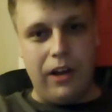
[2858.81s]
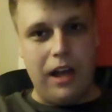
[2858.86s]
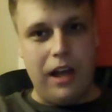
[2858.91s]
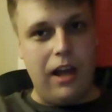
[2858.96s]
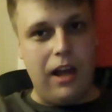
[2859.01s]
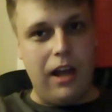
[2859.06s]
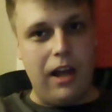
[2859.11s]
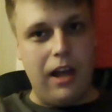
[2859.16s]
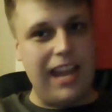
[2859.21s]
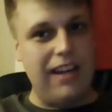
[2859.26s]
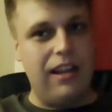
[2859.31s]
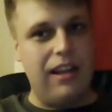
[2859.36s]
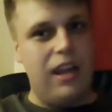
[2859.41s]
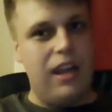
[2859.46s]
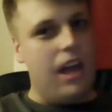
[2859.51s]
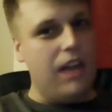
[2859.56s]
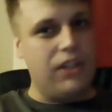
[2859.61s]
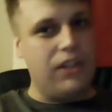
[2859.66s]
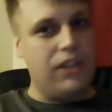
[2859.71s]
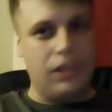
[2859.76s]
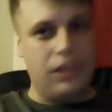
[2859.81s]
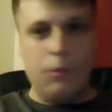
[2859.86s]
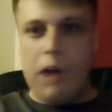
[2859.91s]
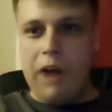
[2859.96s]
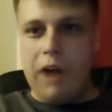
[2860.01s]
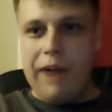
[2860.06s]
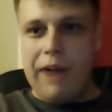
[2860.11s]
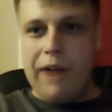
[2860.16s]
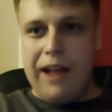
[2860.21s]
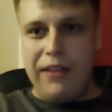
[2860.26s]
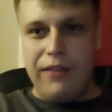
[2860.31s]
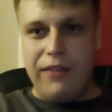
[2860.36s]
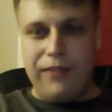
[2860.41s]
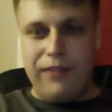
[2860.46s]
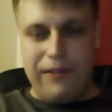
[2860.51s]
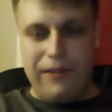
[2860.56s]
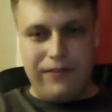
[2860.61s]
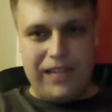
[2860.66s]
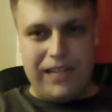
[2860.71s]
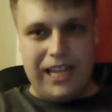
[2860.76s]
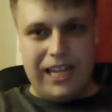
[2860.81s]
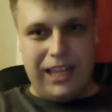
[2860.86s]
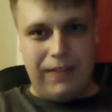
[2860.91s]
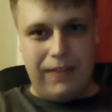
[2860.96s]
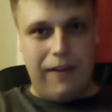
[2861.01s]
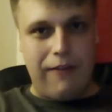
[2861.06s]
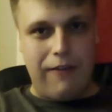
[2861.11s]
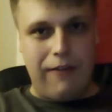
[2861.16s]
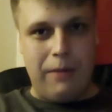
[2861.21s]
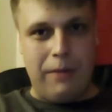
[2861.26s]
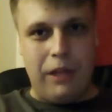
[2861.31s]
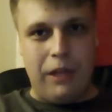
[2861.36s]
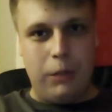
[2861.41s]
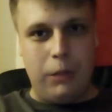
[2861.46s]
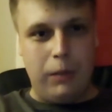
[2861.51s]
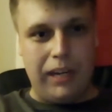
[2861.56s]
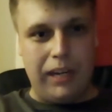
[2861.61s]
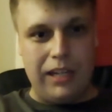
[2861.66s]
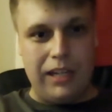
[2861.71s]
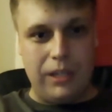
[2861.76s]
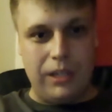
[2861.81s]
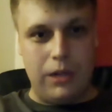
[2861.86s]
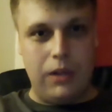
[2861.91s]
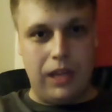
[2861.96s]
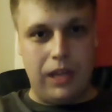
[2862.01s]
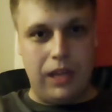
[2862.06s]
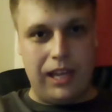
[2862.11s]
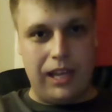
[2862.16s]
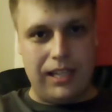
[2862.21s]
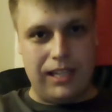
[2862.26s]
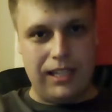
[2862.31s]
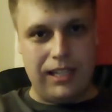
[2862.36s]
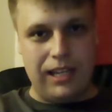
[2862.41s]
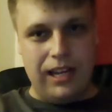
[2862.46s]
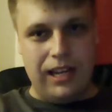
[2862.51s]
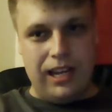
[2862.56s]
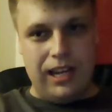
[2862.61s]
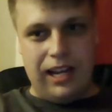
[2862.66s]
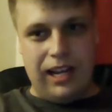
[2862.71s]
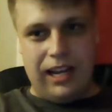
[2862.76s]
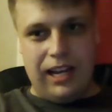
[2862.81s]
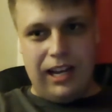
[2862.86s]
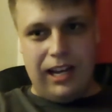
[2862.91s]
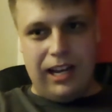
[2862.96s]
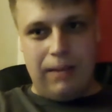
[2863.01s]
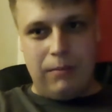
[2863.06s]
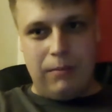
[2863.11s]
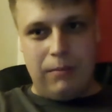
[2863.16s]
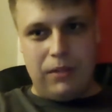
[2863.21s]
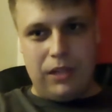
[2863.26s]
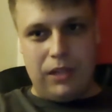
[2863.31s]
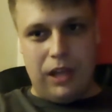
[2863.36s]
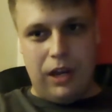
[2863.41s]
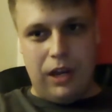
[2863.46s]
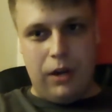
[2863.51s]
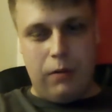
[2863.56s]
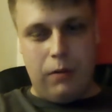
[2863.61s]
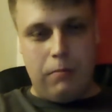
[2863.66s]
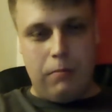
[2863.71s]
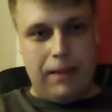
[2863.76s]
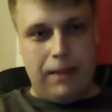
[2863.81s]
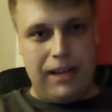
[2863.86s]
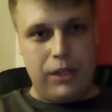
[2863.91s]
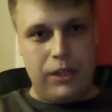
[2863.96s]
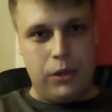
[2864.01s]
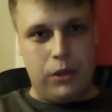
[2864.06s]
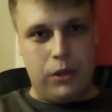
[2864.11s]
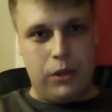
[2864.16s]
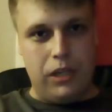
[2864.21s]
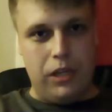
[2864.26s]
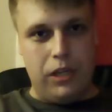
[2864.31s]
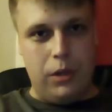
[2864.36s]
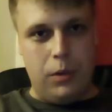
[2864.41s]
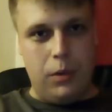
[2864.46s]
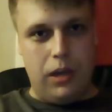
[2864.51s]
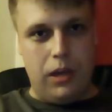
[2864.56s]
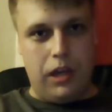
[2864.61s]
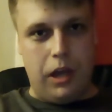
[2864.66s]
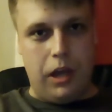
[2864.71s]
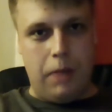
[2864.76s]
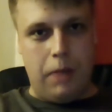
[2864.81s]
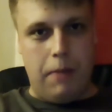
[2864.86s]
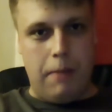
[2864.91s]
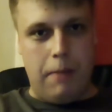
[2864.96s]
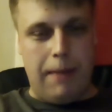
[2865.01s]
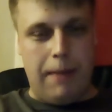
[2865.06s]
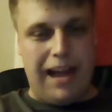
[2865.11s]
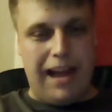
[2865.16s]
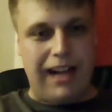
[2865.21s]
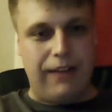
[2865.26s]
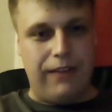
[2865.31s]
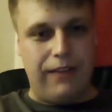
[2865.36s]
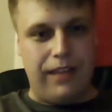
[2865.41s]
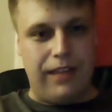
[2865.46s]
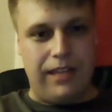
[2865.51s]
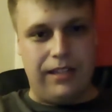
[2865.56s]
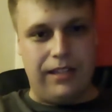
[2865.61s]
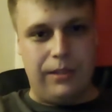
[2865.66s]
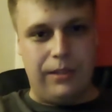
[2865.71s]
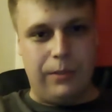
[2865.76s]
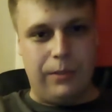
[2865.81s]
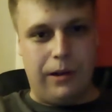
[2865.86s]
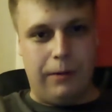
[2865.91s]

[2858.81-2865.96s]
In somewhere around the 15th of every month, we're going to do this. So make sure you come back for this as well.